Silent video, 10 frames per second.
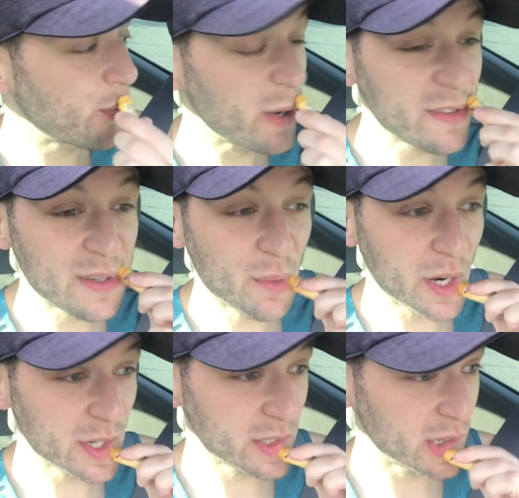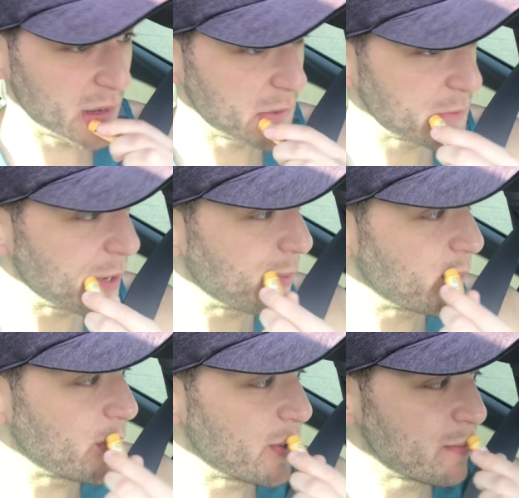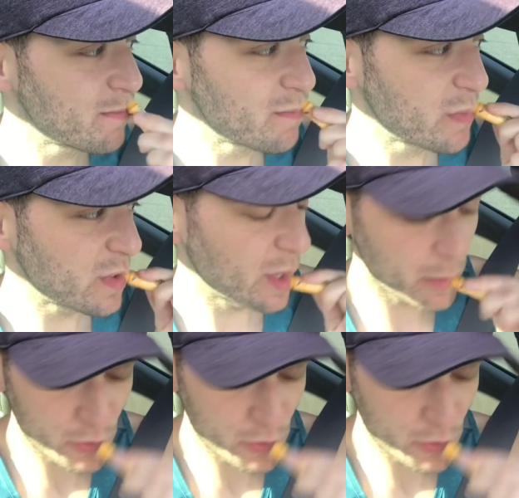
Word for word: crazy work stuff going on. So